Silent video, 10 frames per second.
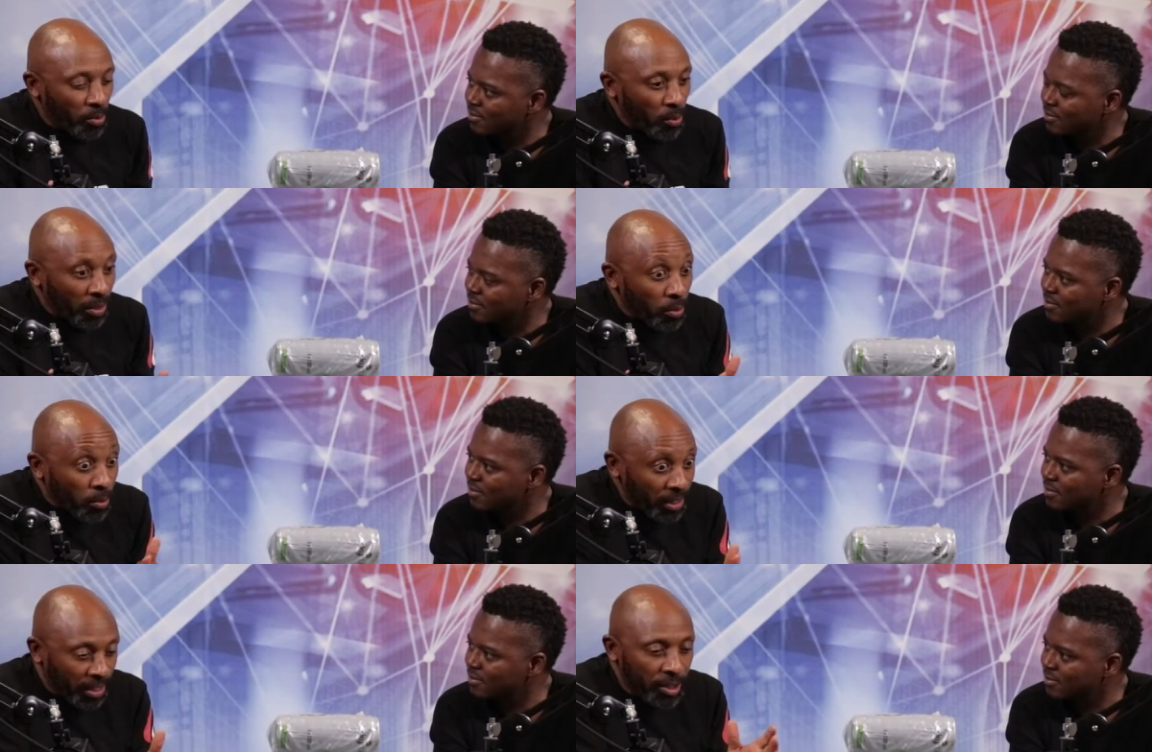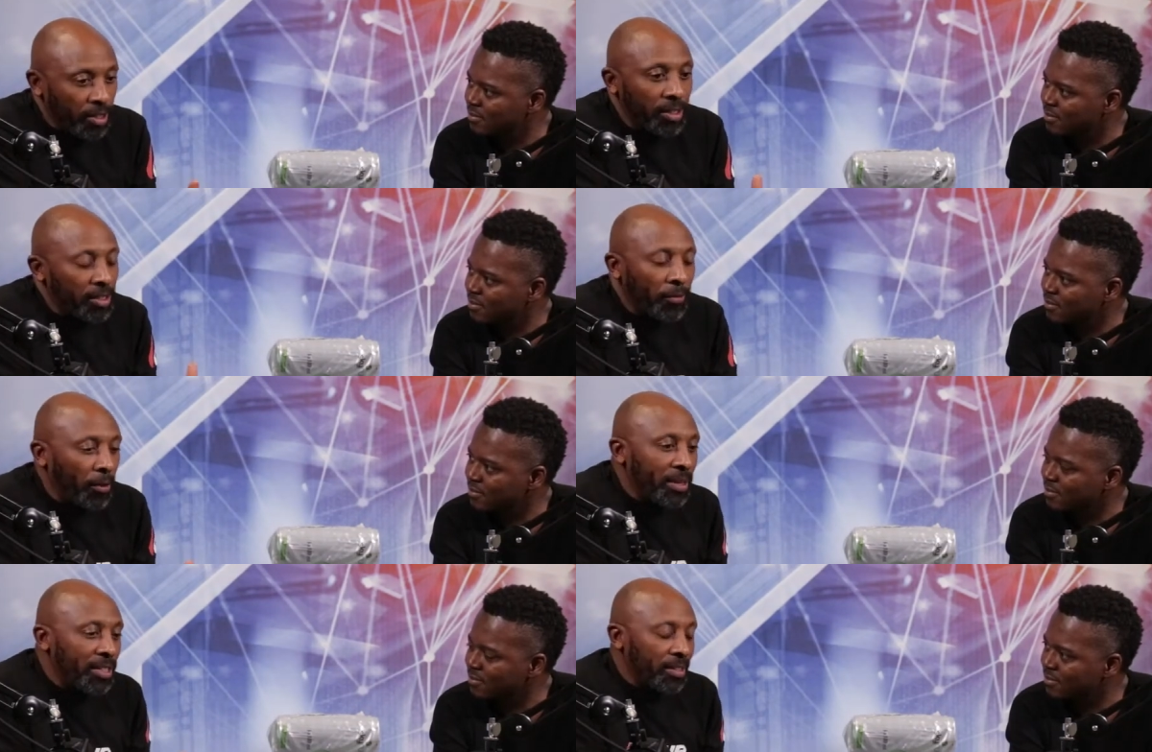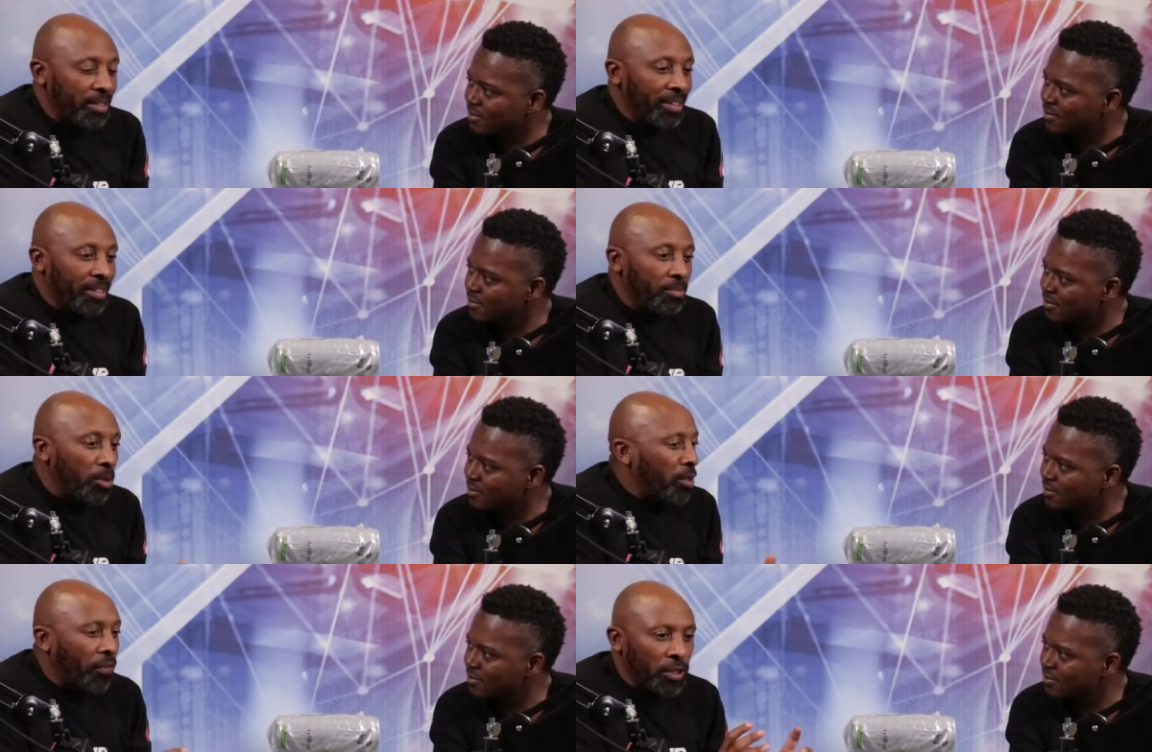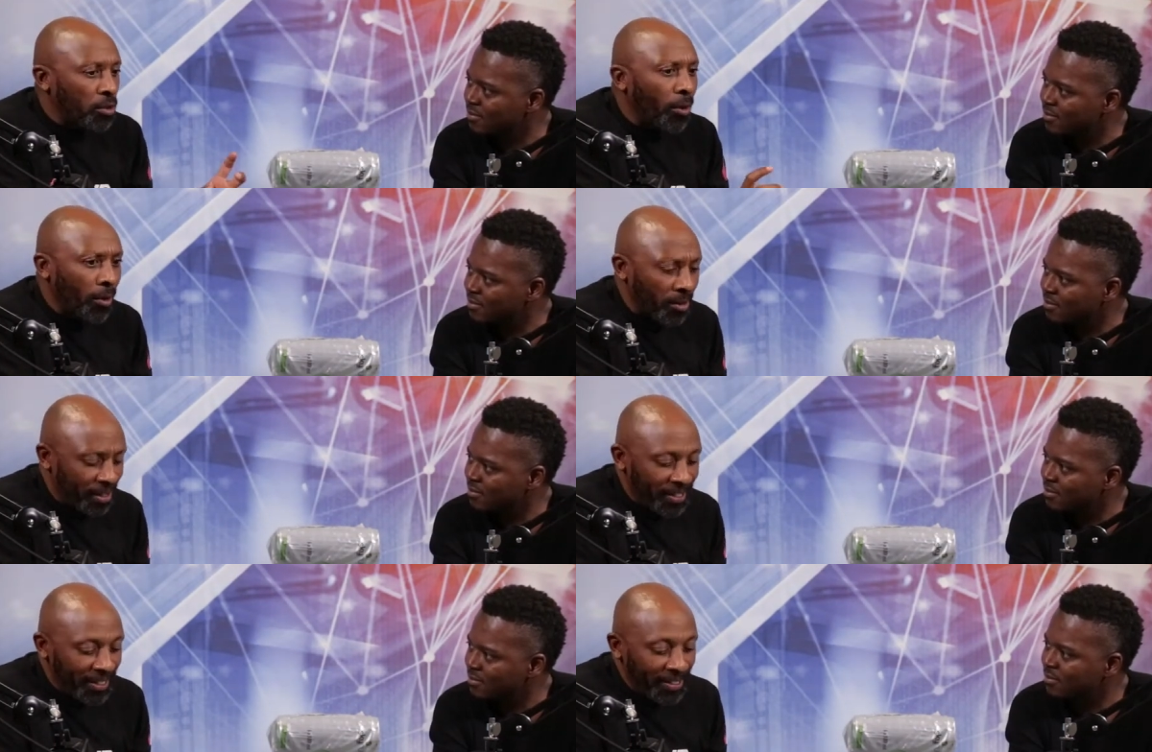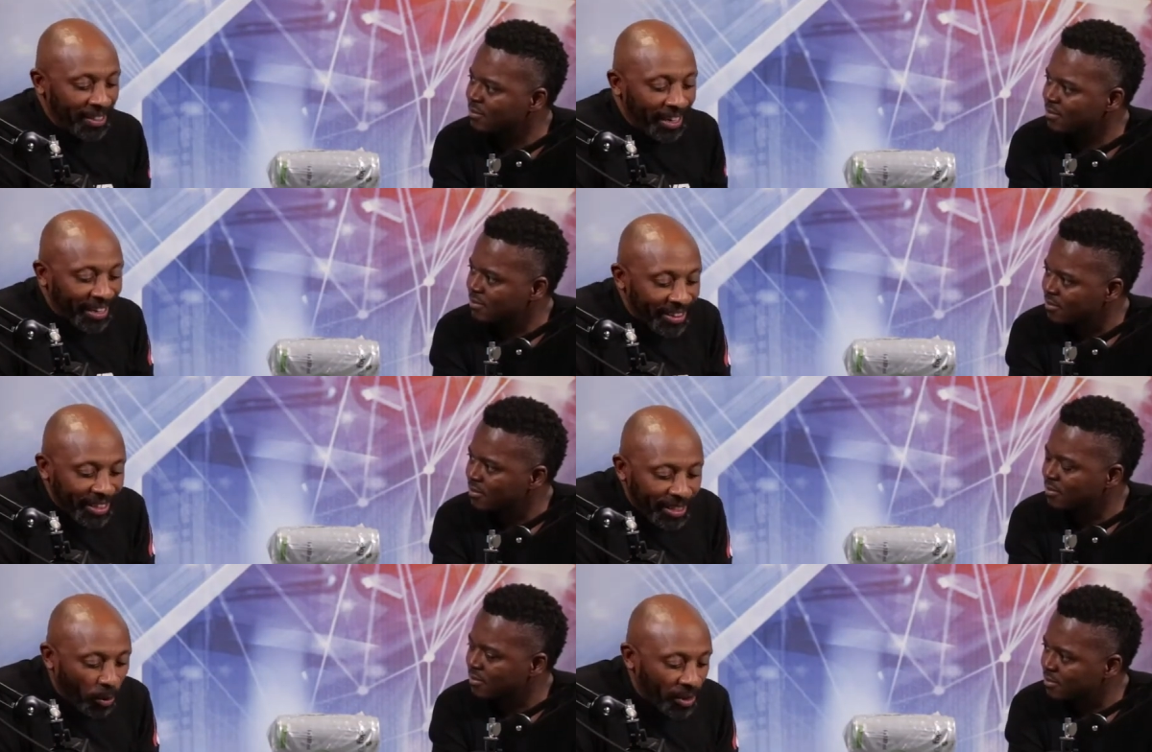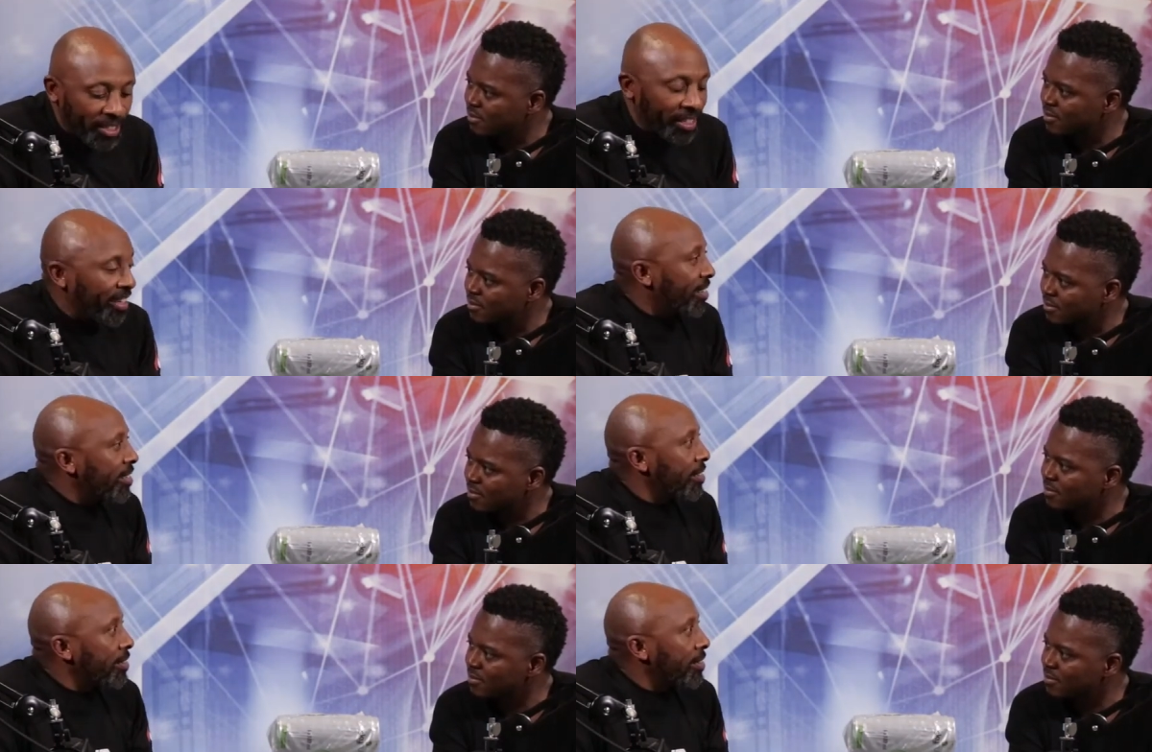Speaker 1: with work. you see for me, most of us talk, and these awards say,